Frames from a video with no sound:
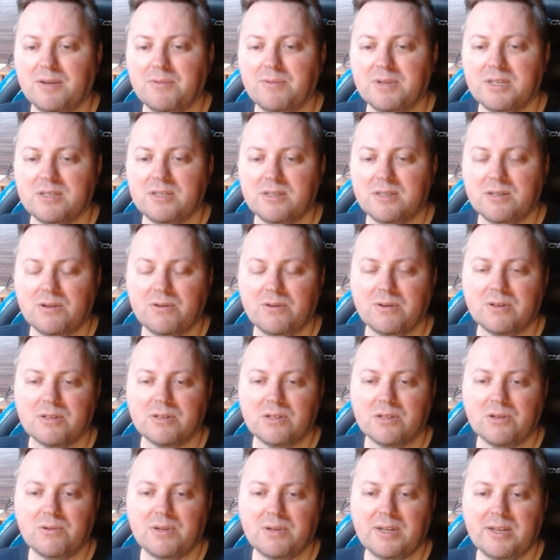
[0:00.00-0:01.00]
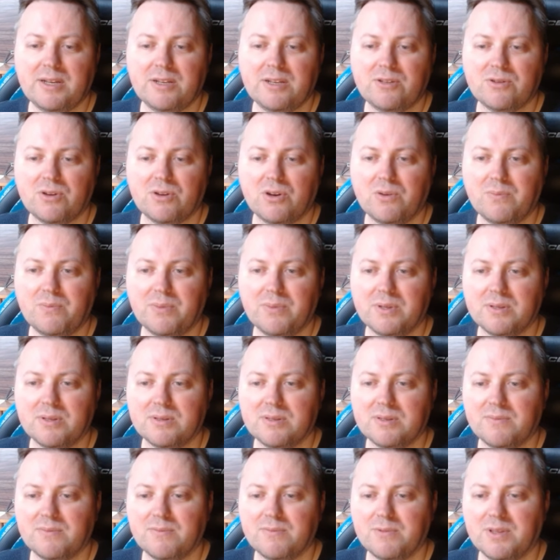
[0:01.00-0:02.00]
We slowly need to open
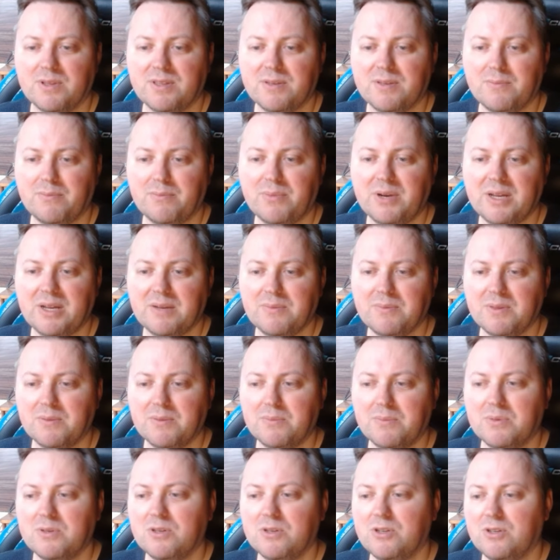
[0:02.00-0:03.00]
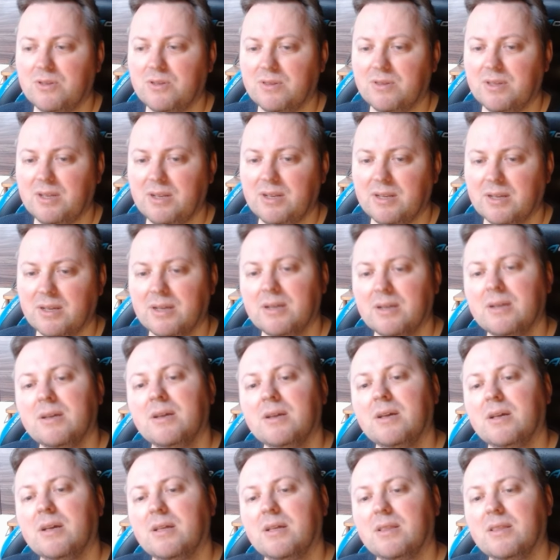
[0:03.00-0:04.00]
some break the position, then
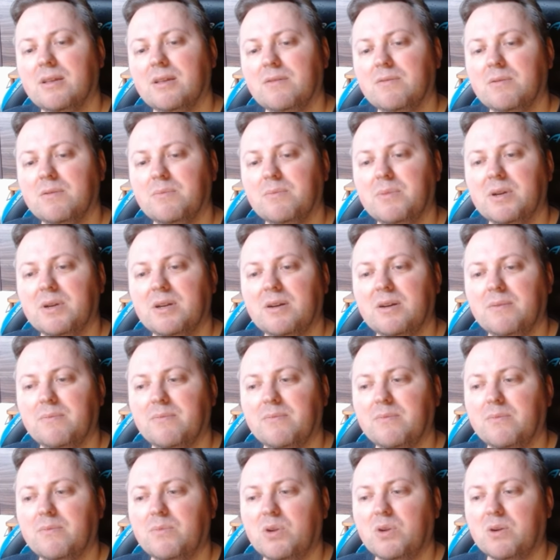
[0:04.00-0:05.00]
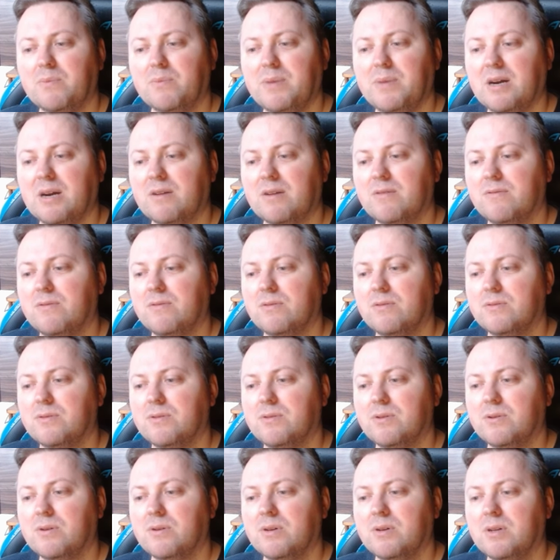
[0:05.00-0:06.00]
they will become more powerful.
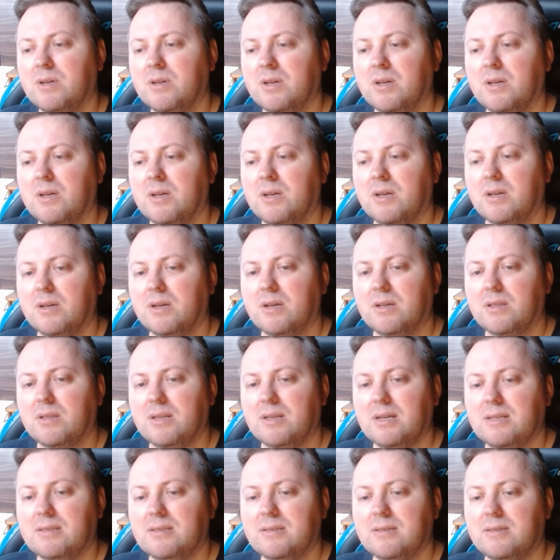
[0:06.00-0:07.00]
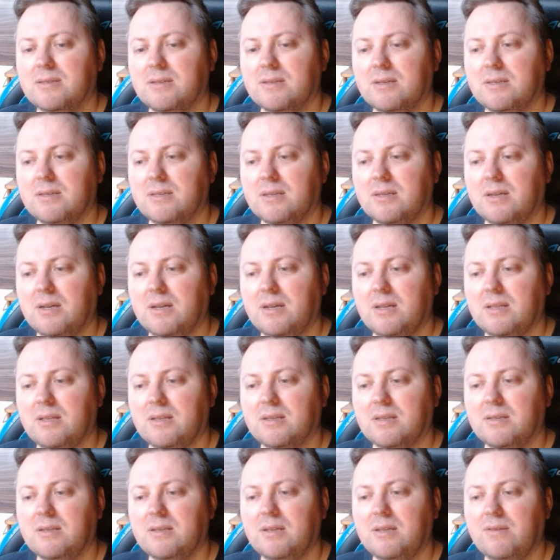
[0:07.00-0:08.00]
So knight c6 and
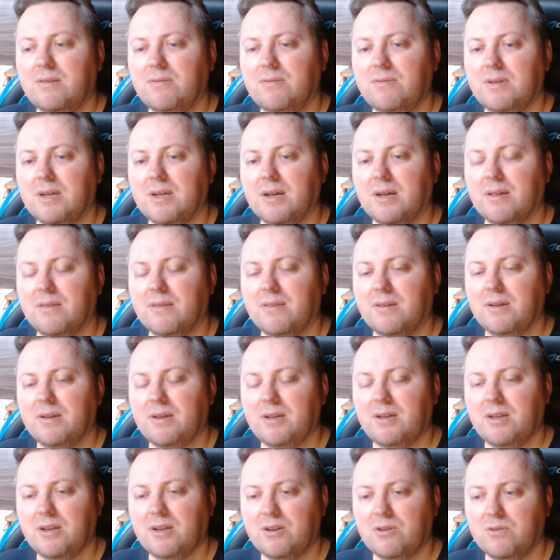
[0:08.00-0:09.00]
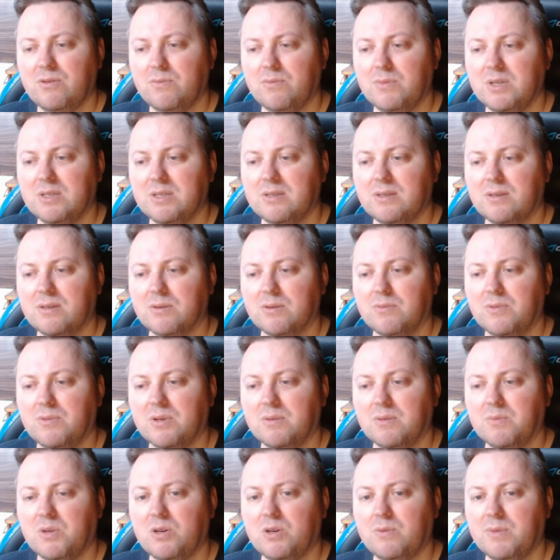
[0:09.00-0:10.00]
d3. I think here you missed
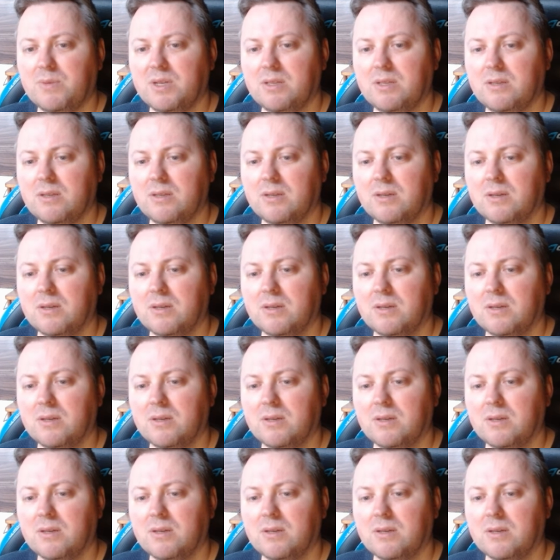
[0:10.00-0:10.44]
one moment.